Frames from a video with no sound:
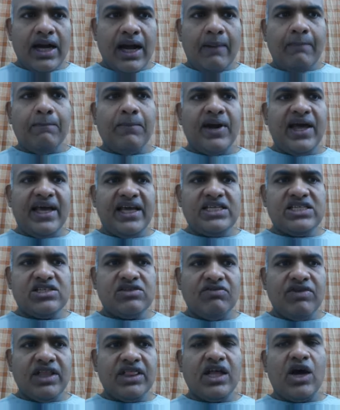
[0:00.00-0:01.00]

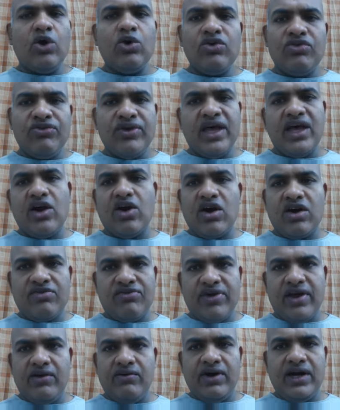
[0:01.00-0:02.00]
complies without fear or
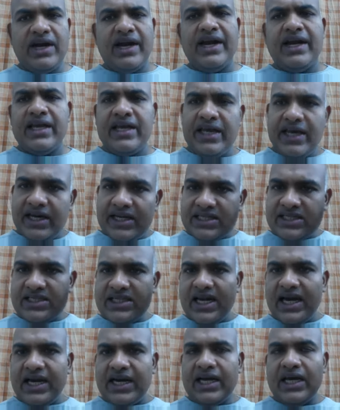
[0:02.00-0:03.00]
favor. It
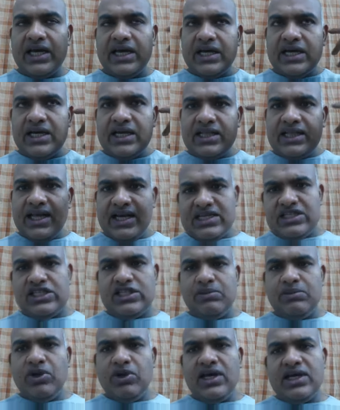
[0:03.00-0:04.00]
hears that
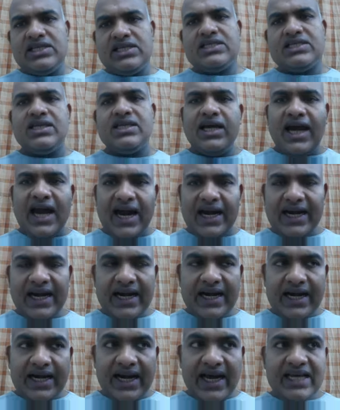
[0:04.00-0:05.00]
stimulus
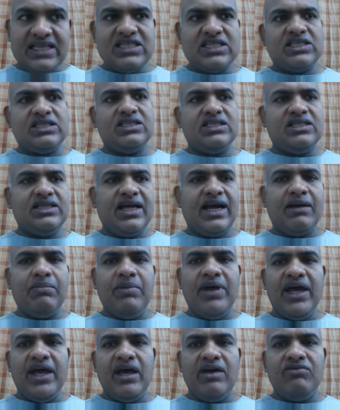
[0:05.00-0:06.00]
and it does
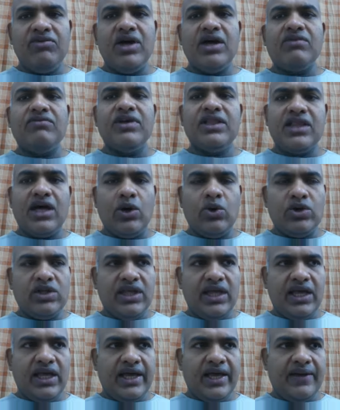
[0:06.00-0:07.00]
that behavior
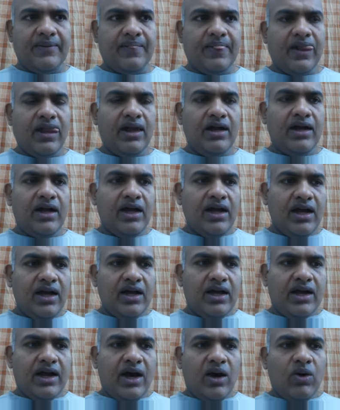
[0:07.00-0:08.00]
without thinking.
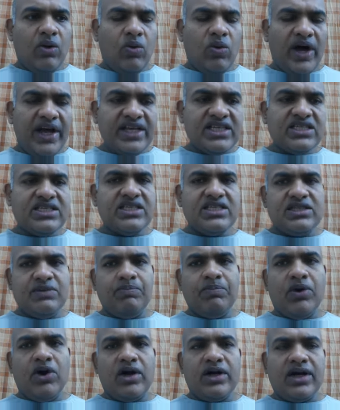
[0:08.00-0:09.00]
Now, why is this
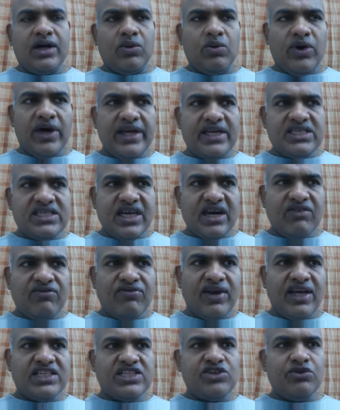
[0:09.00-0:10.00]
important? Why is a
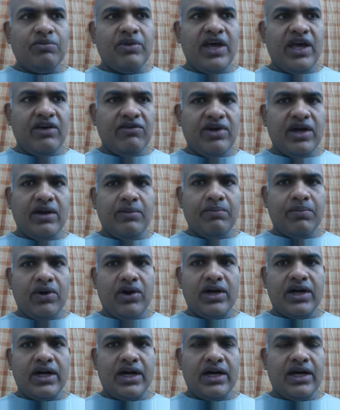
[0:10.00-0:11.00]
reflexive behavior
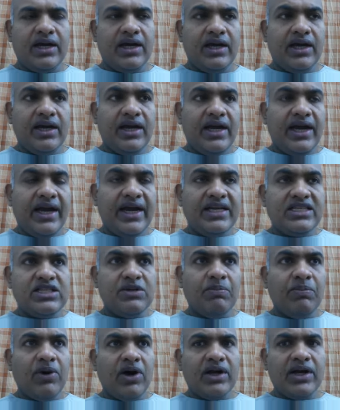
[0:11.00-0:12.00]
important? It
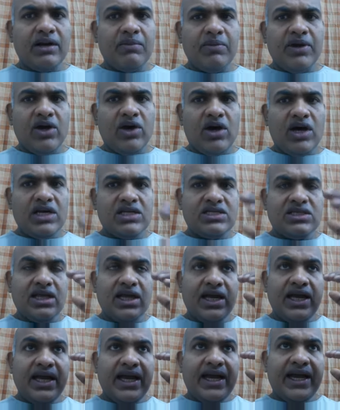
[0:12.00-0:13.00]
is important
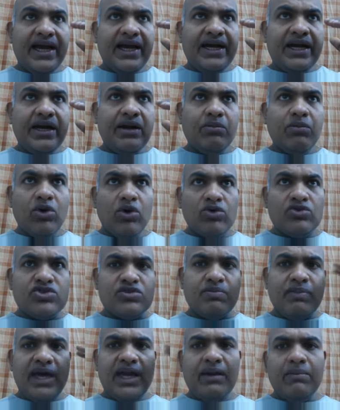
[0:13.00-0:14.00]
because it
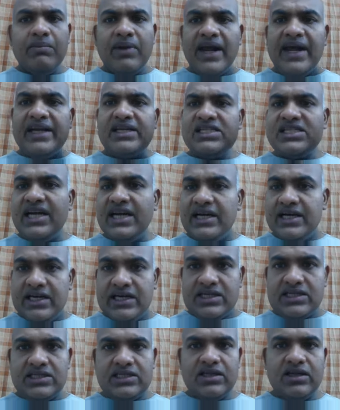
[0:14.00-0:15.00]
removes many brain
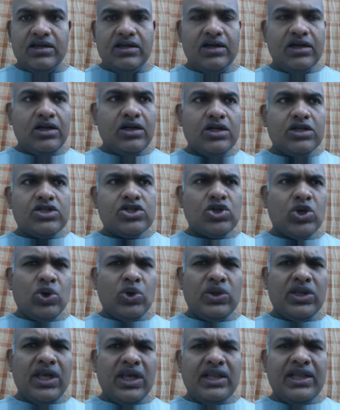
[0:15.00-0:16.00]
centers.
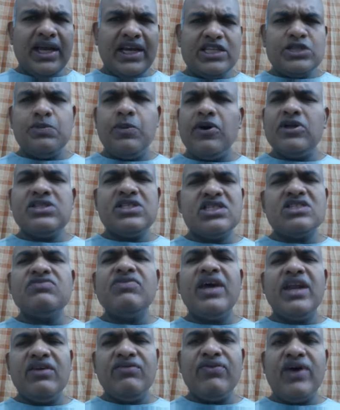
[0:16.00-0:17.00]
So the response is
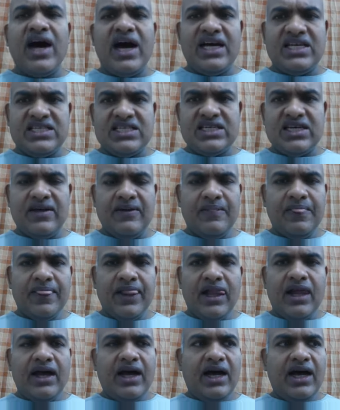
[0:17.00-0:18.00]
very fast
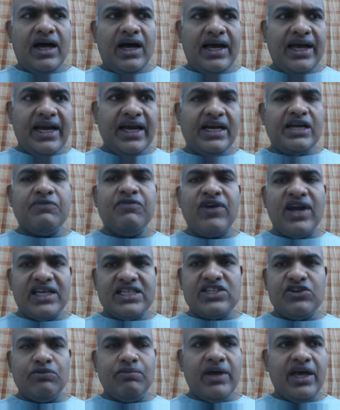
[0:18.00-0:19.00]
in
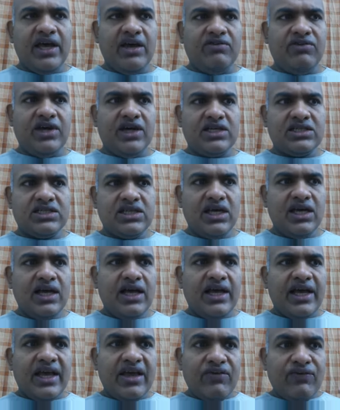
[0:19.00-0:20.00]
reflexive
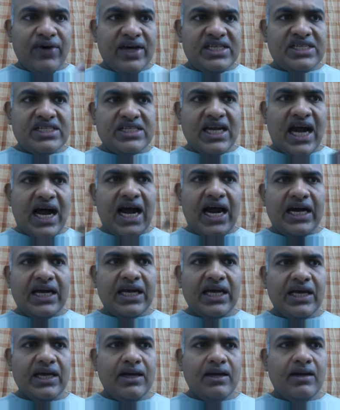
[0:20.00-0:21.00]
behaviors. If I
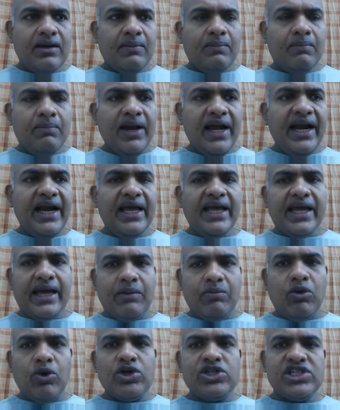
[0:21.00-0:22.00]
start bleeding
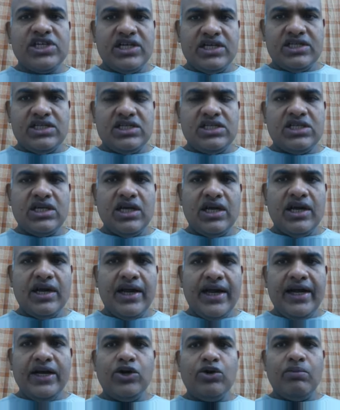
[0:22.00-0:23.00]

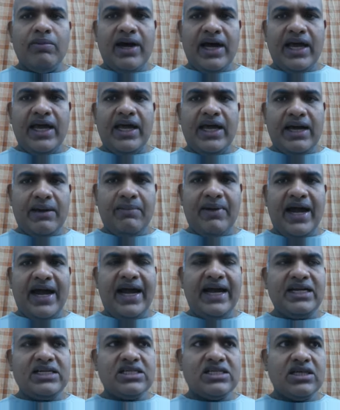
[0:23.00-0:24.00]
emotions into my
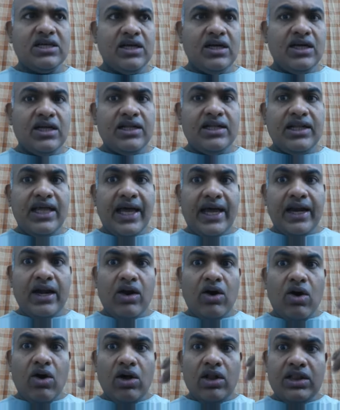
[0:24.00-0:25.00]
commands,
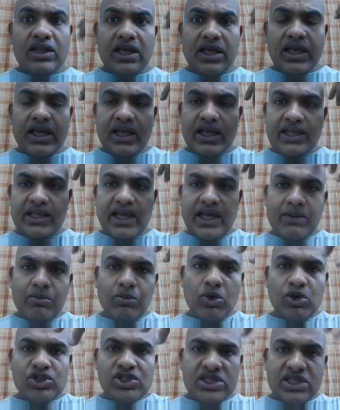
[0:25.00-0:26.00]
then all the
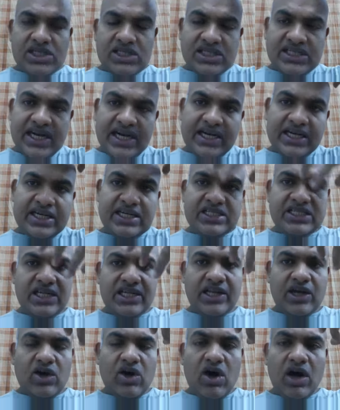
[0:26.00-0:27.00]
emotional centers
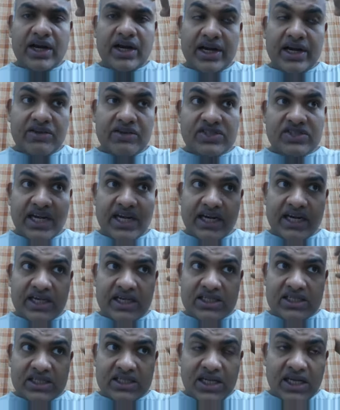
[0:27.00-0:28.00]
and the cognitive
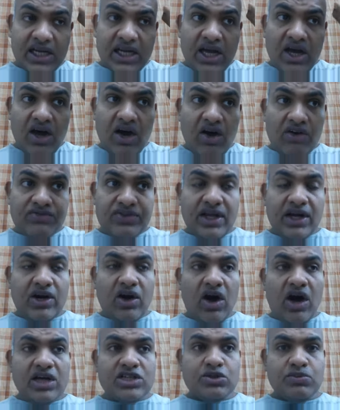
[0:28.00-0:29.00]
centers of
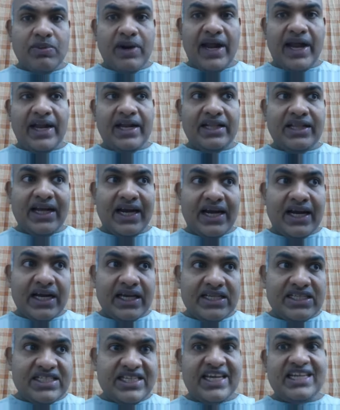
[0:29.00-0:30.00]
the dog's brain
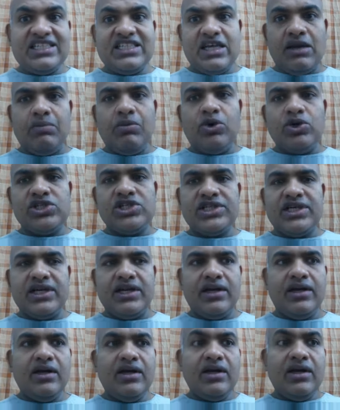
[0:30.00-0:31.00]
that sense
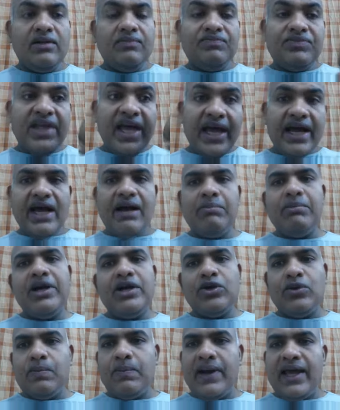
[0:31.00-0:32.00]
emotion, they come
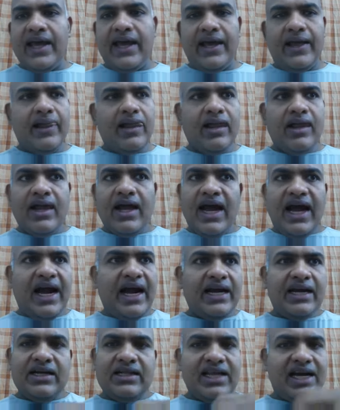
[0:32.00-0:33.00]
into play,
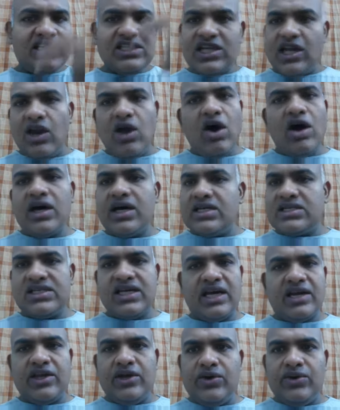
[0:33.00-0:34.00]
and that's a longer
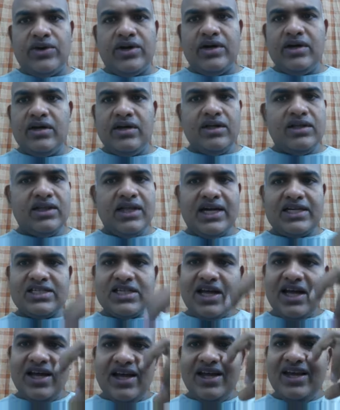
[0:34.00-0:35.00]
circuit.
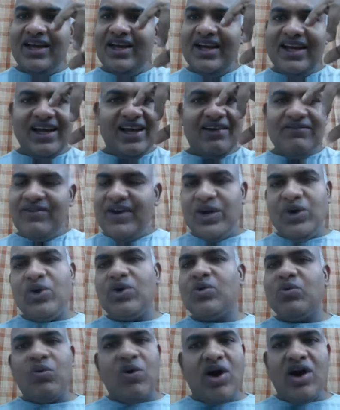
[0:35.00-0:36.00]
We
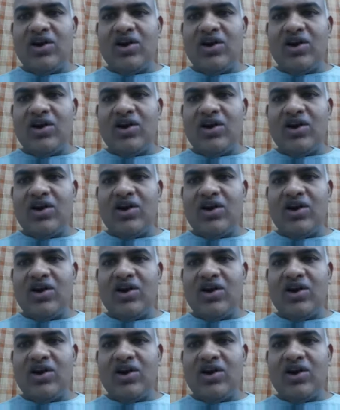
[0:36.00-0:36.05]
don't